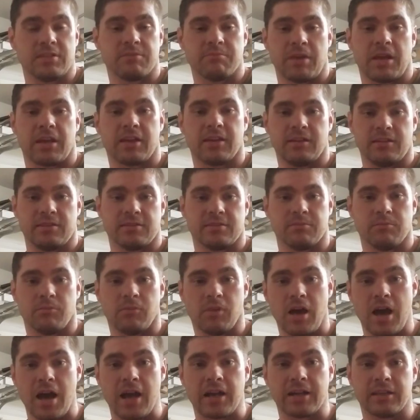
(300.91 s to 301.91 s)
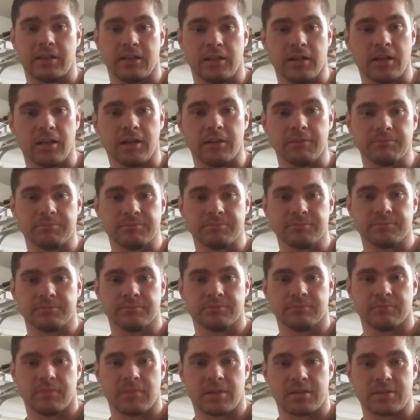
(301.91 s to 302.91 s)
mechanism locking up
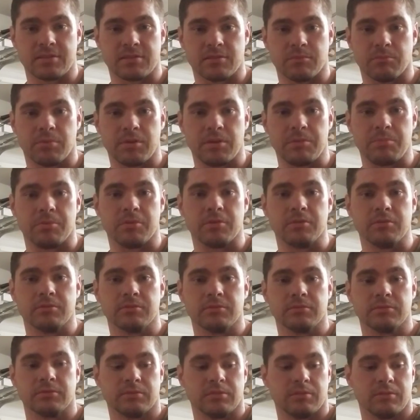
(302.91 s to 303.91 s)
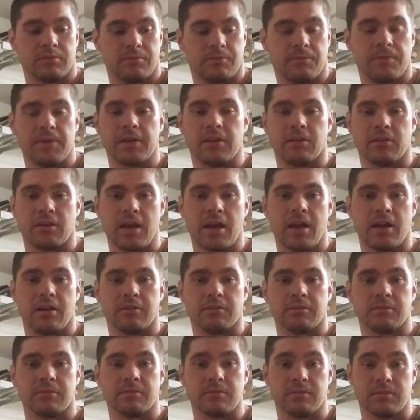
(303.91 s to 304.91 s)
on some people, figured
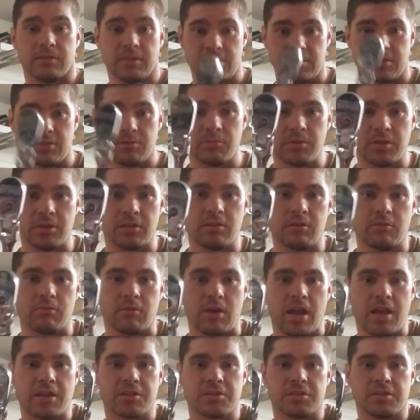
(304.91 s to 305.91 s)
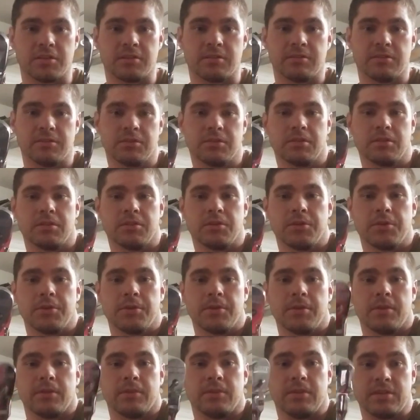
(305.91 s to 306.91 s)
out, this will be a good ratchet.
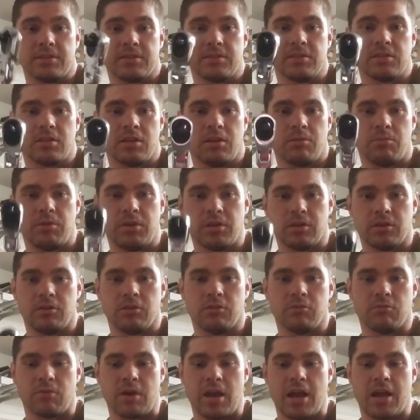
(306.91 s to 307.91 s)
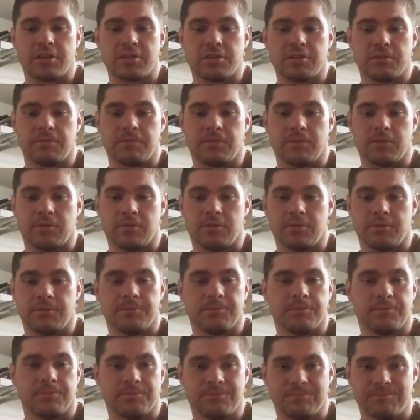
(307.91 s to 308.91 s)
This is going to be a good ratchet for
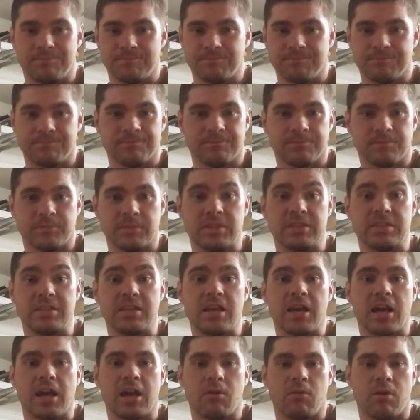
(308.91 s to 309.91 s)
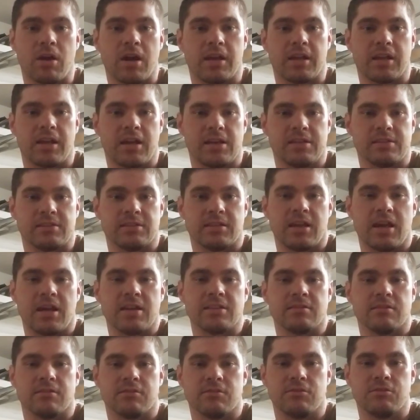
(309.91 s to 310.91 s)
DIY guys, the
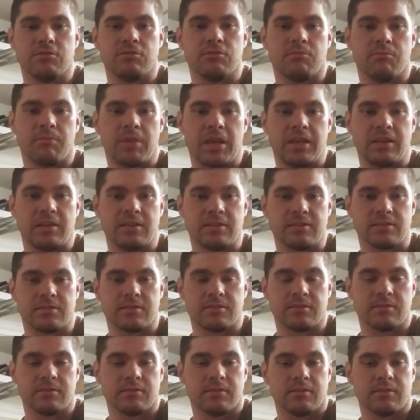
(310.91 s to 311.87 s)
guys that are doing maintenance